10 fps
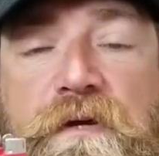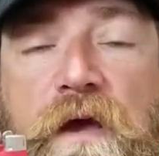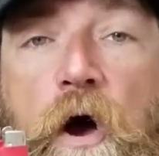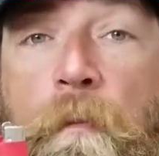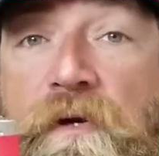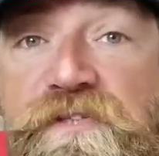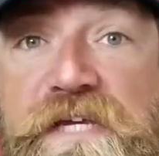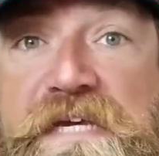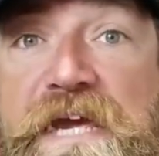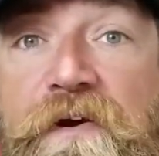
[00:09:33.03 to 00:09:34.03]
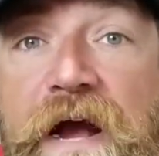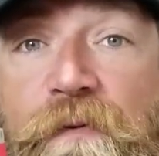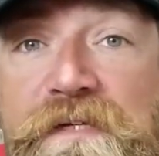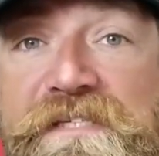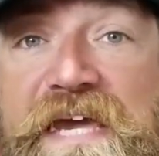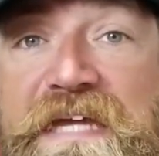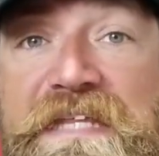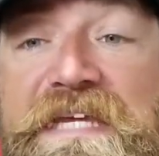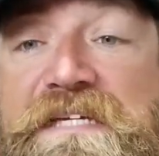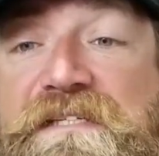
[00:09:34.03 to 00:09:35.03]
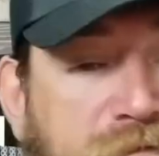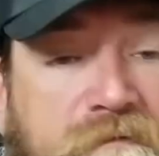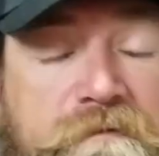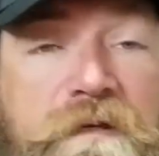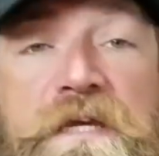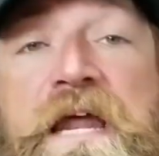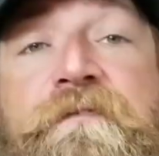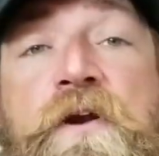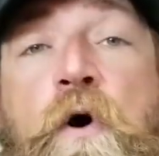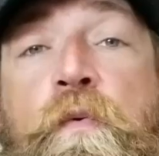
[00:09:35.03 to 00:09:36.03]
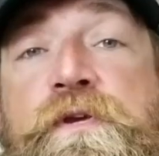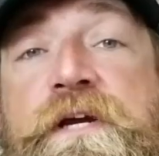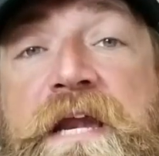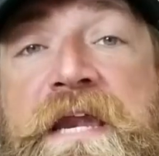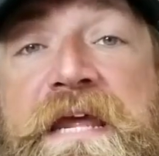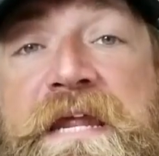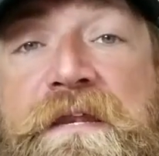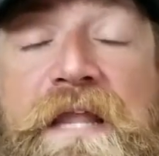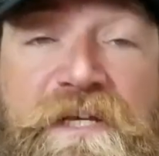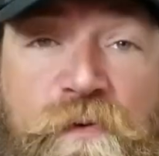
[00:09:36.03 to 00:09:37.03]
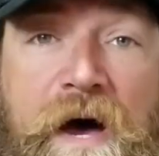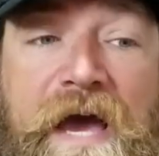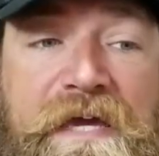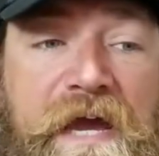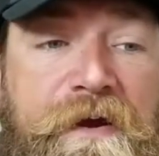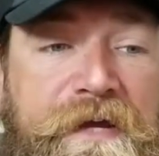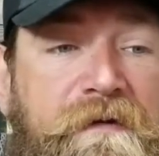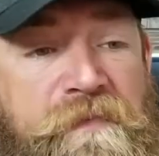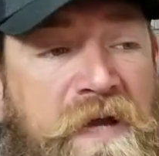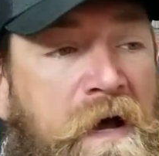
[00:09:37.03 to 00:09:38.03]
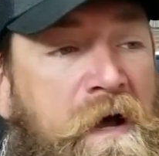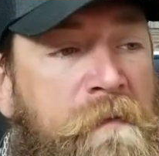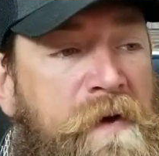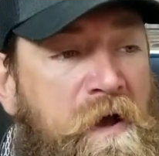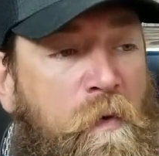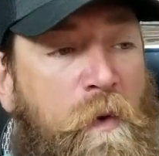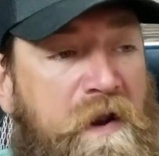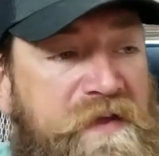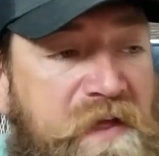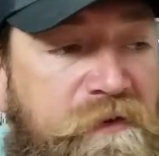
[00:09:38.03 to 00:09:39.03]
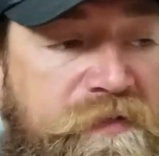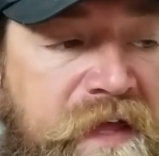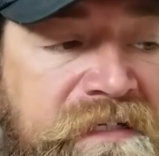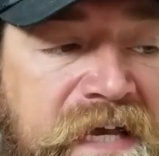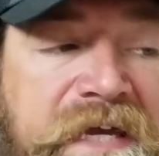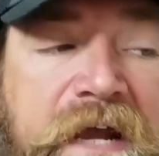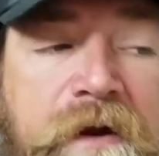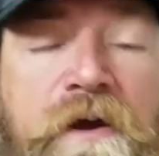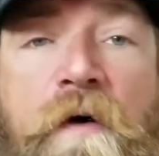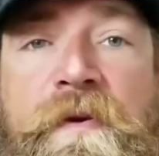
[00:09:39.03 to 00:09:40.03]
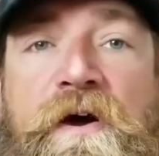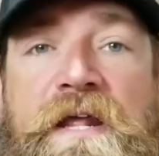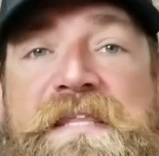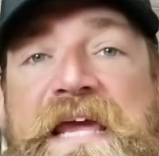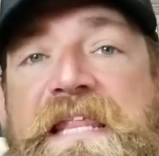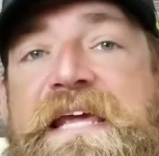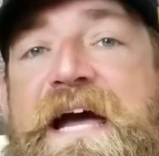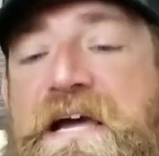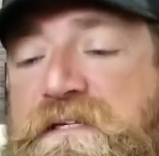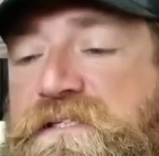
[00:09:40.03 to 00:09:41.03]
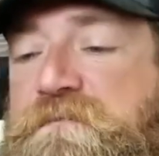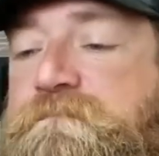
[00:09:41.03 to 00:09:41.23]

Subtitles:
almost a year, I would say, at least. You never know when you're going to need it. That's why I carry it. One of the other things I carry on me on a daily, guys,